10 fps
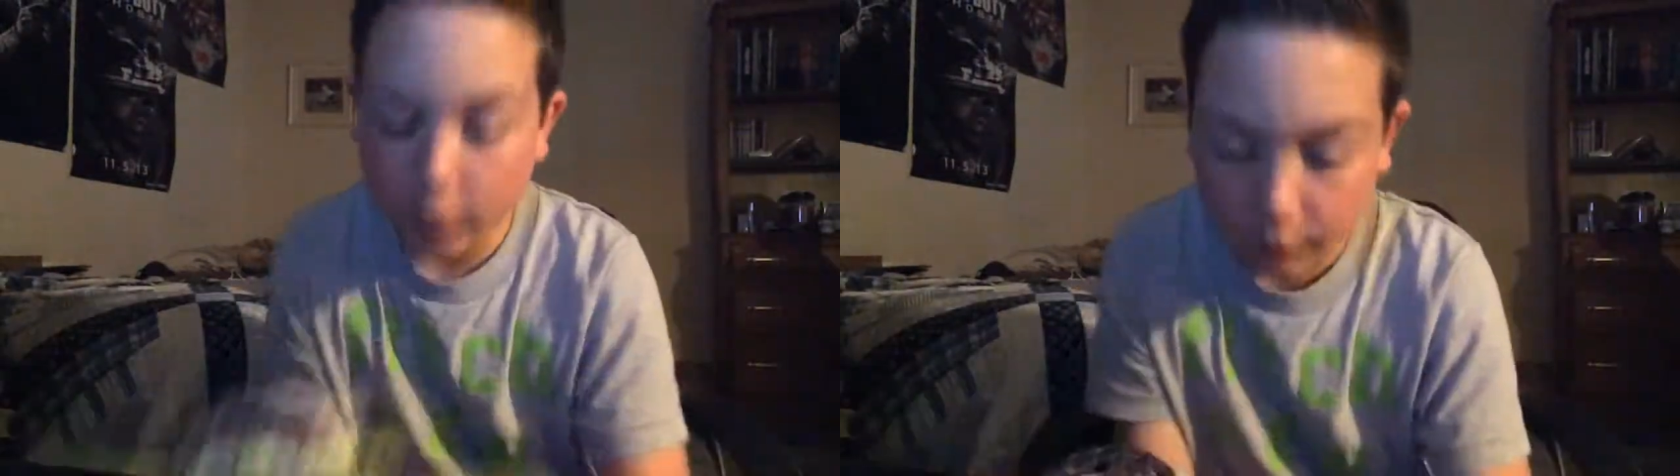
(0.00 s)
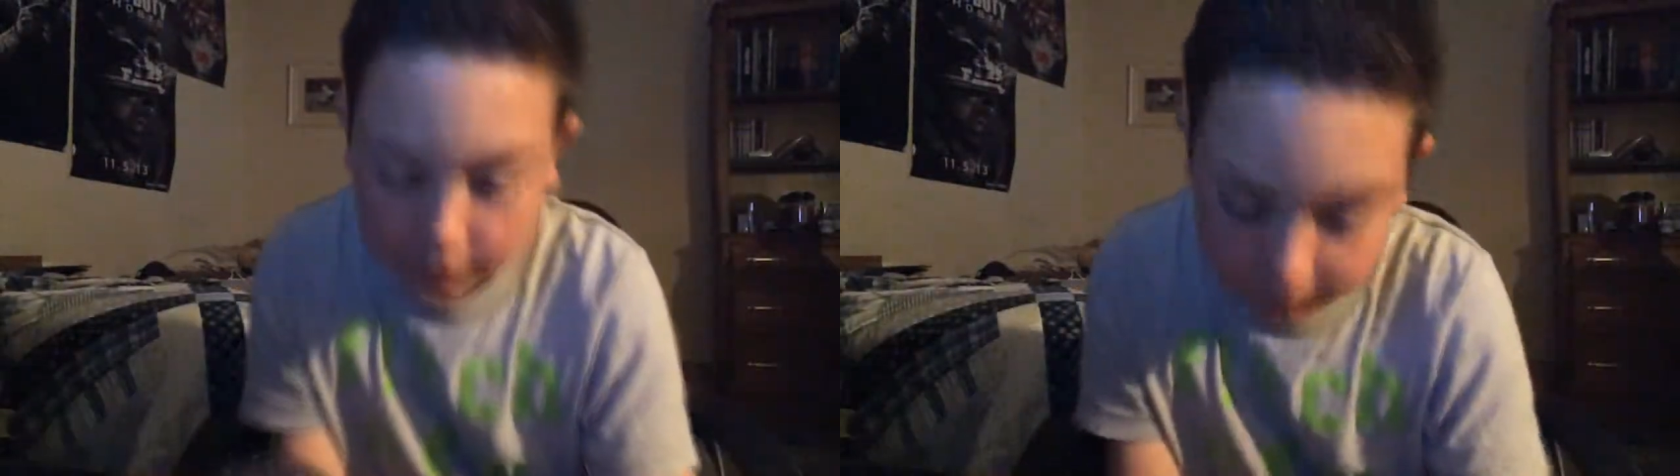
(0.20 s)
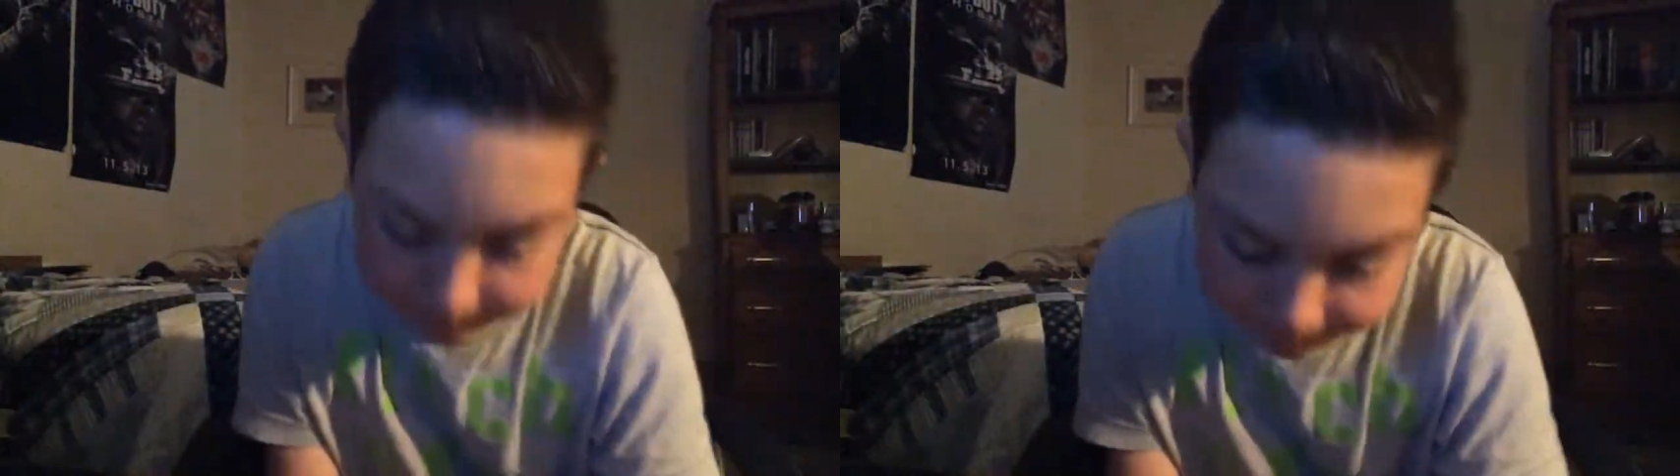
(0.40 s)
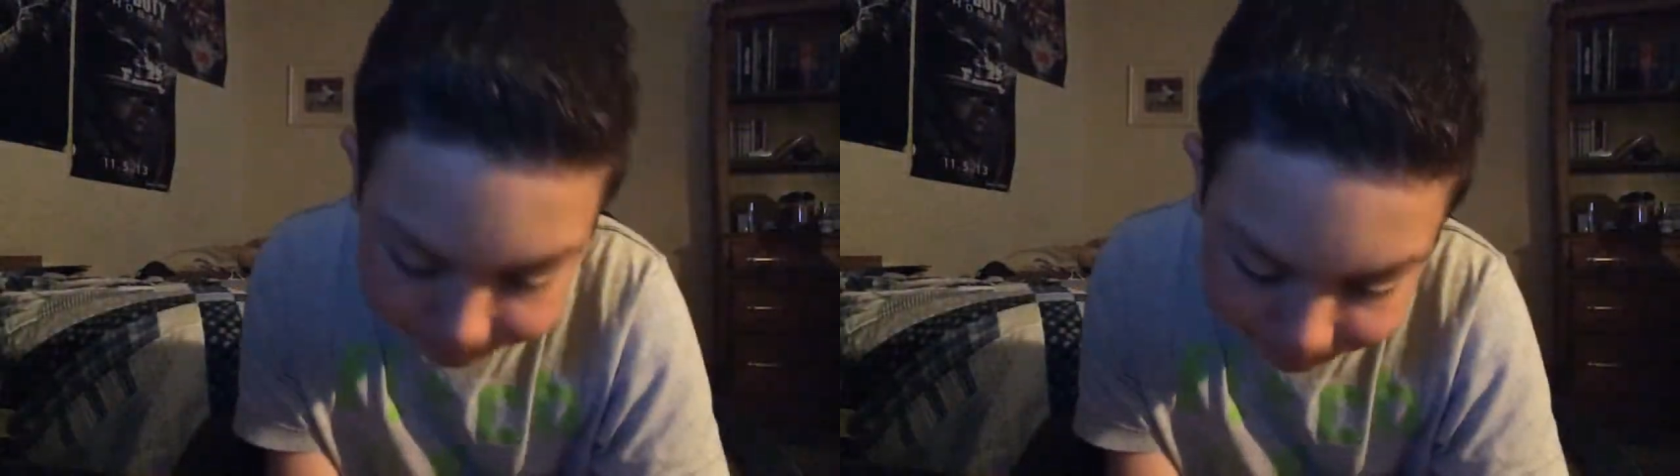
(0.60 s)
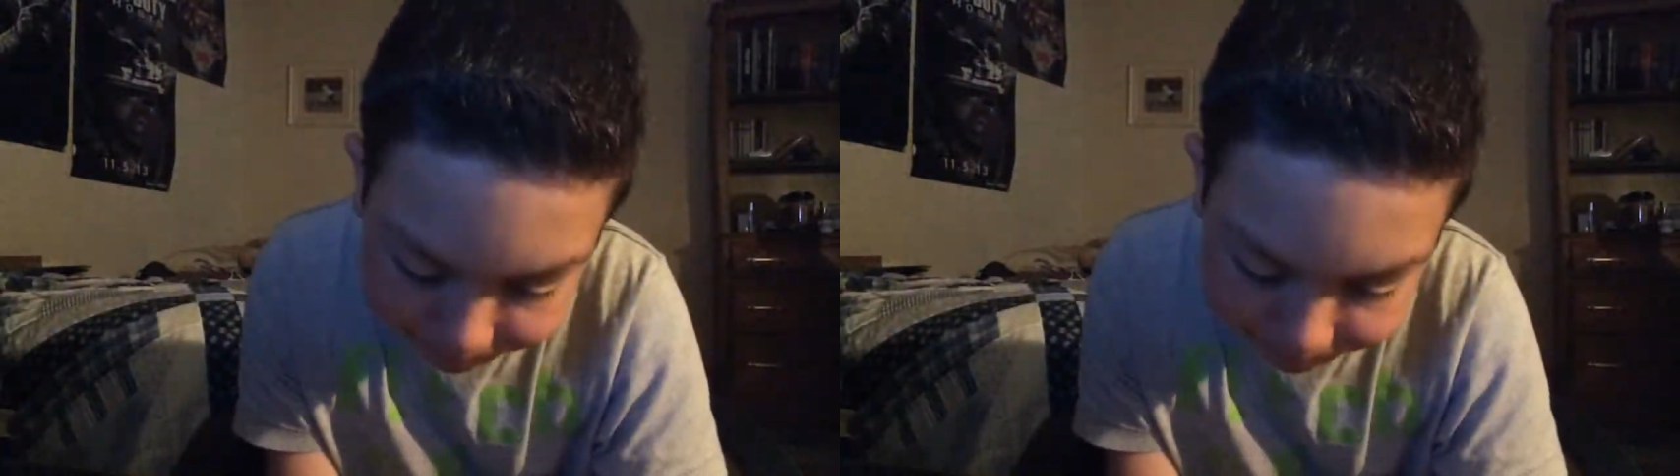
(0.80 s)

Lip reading: told him,